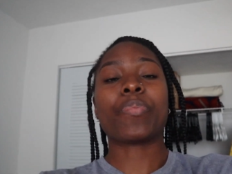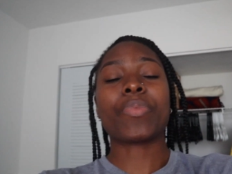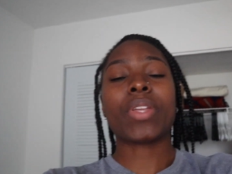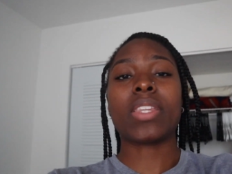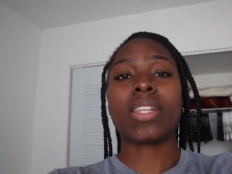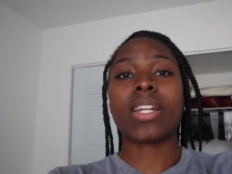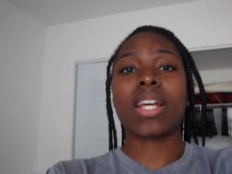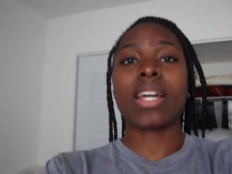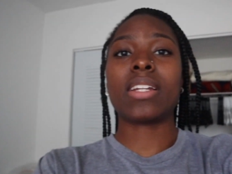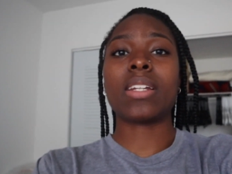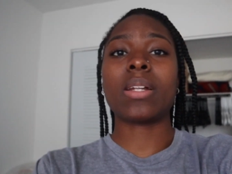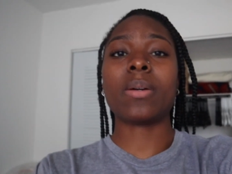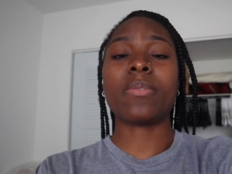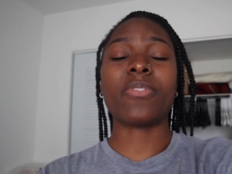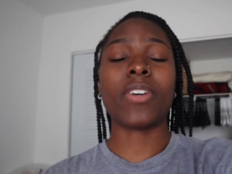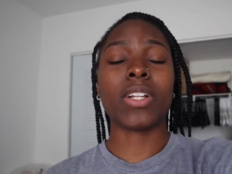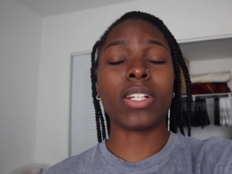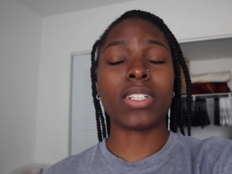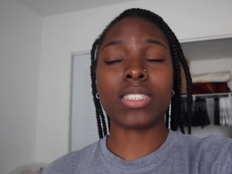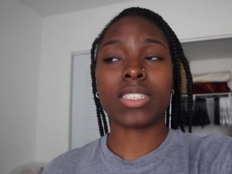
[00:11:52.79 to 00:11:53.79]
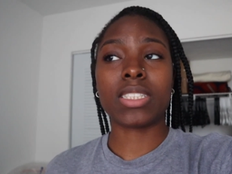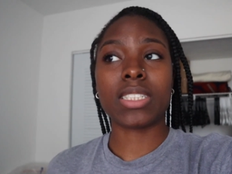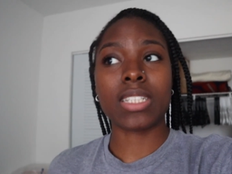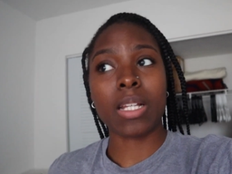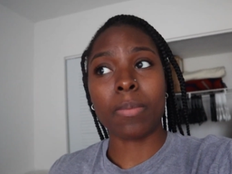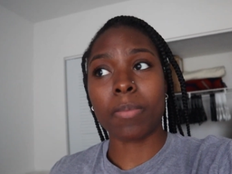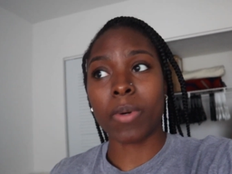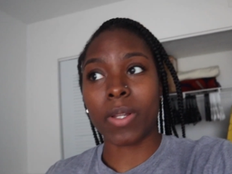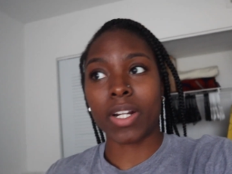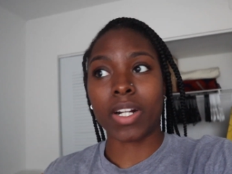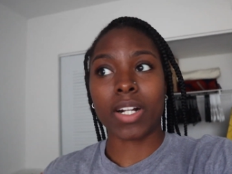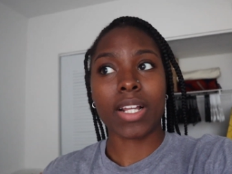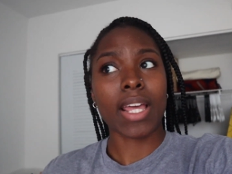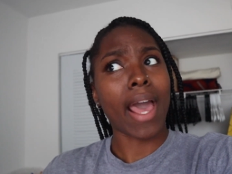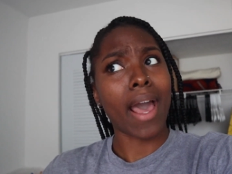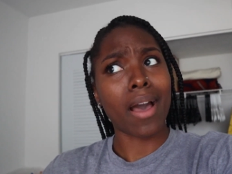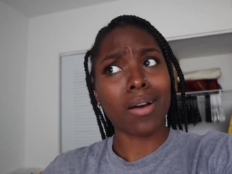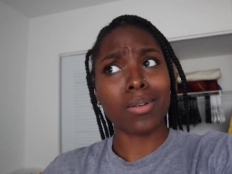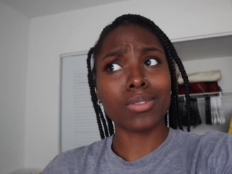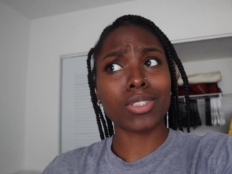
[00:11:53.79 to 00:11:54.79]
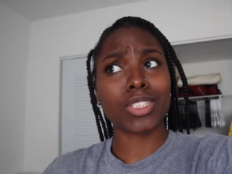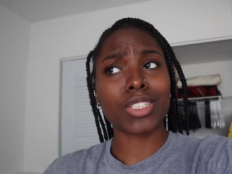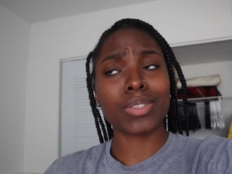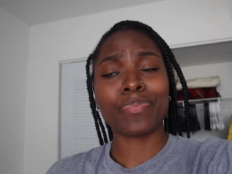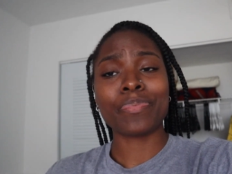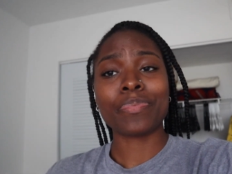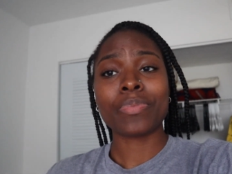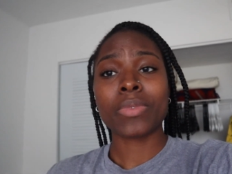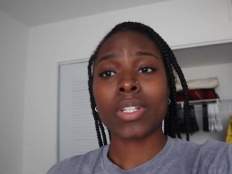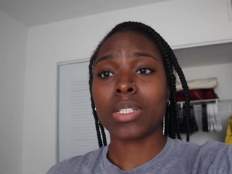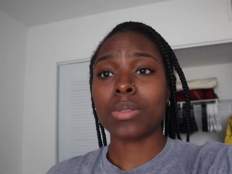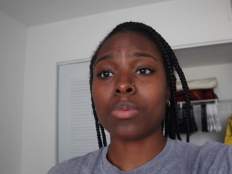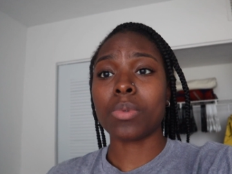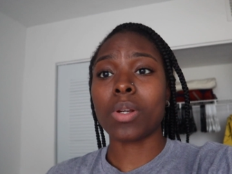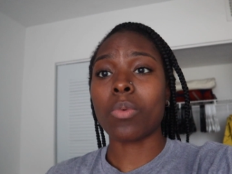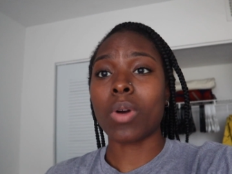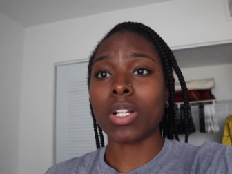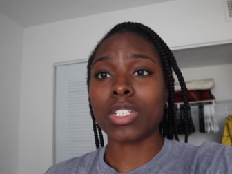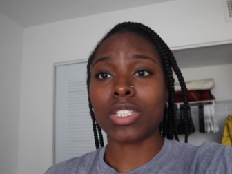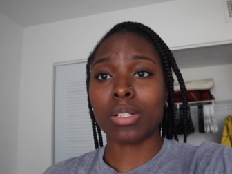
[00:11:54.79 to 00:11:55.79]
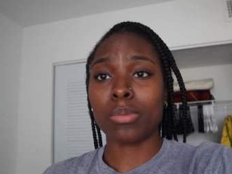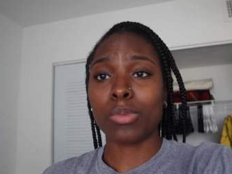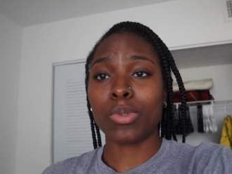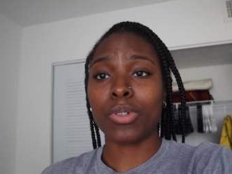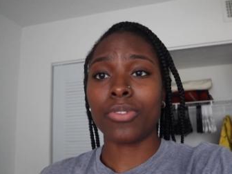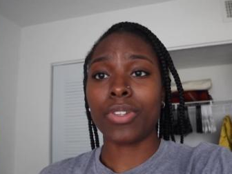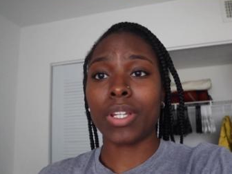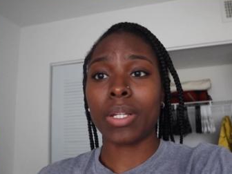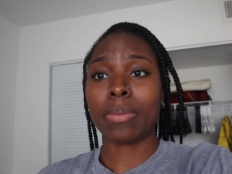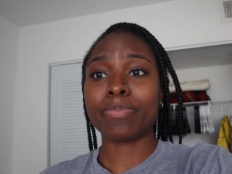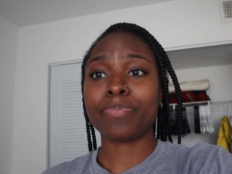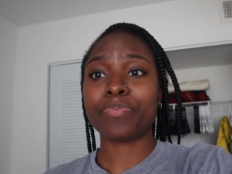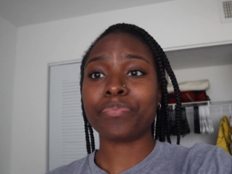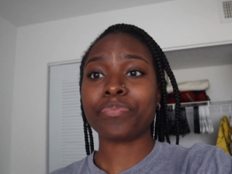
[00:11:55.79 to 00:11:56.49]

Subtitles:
And then I ended up falling asleep on their couch because we were watching a movie.